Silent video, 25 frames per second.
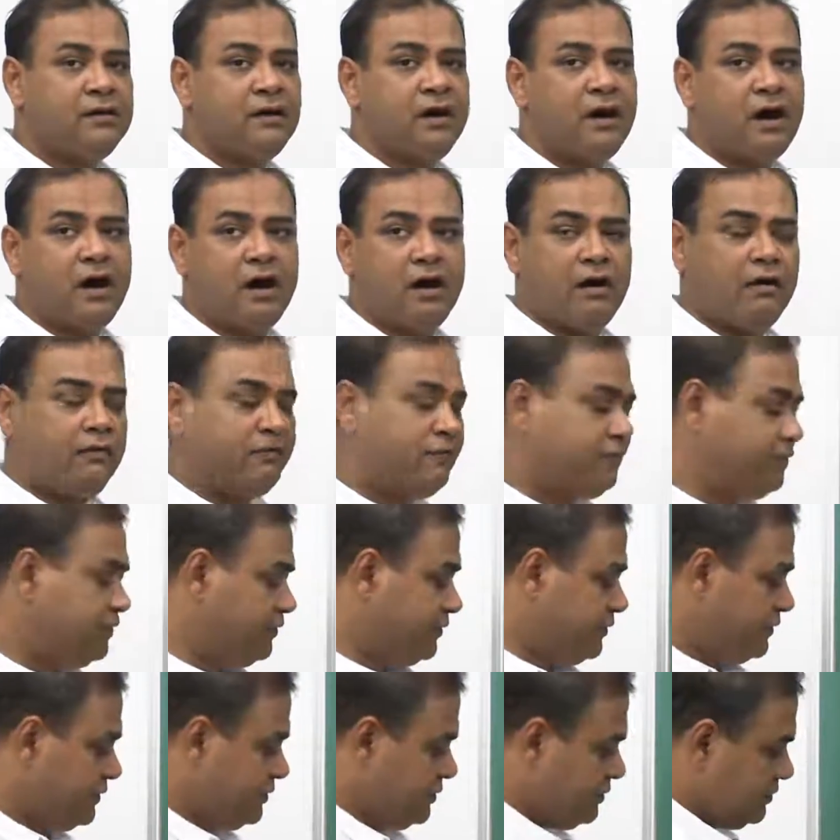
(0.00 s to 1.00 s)

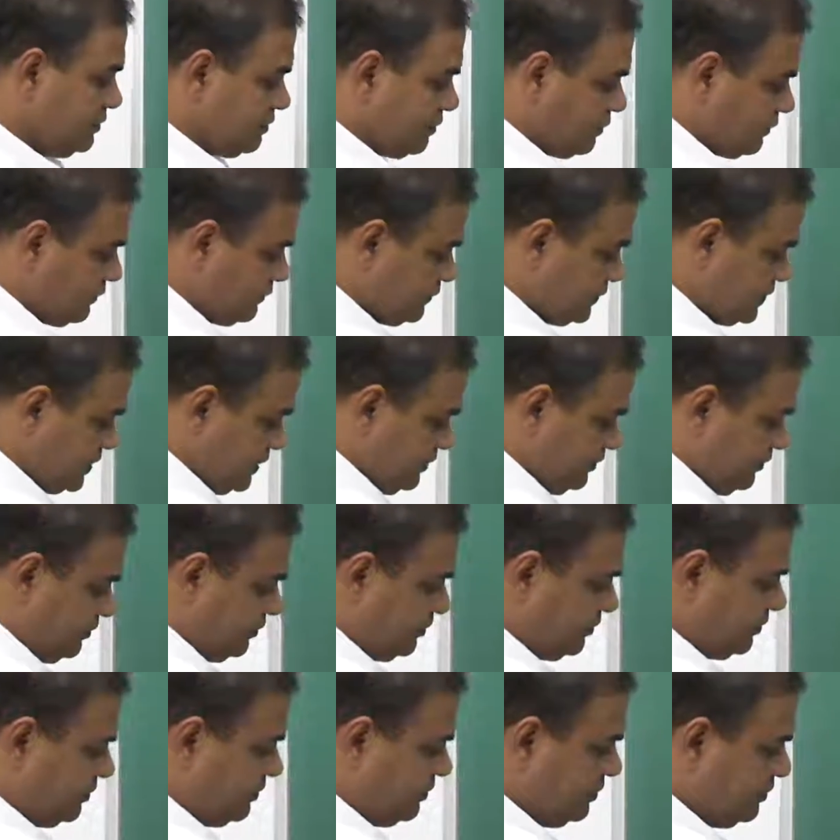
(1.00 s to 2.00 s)
half of
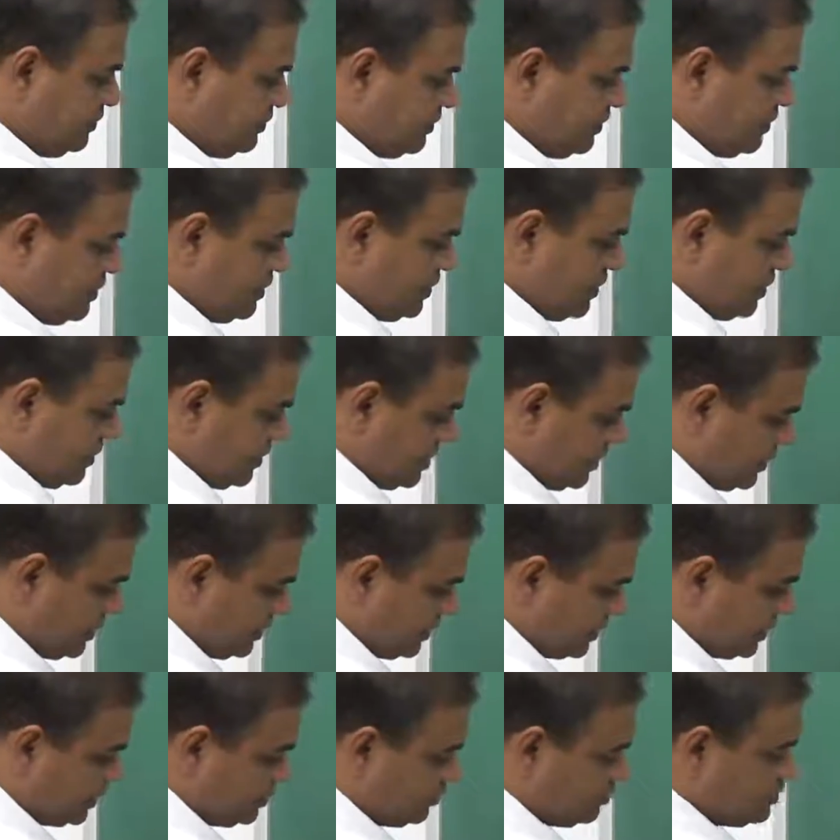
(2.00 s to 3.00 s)
this
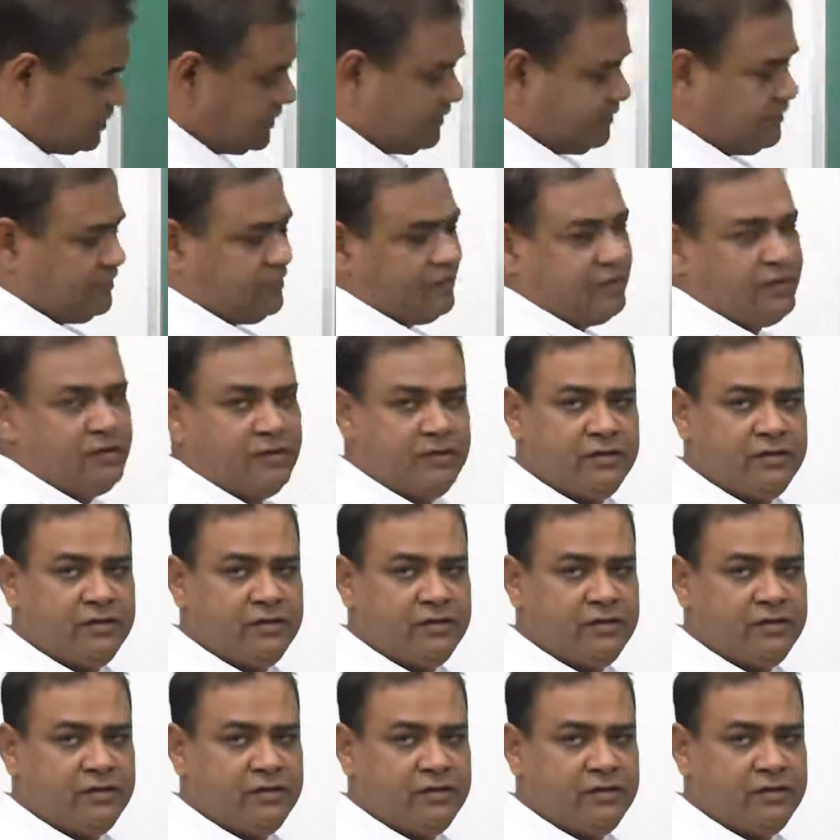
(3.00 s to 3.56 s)
into this.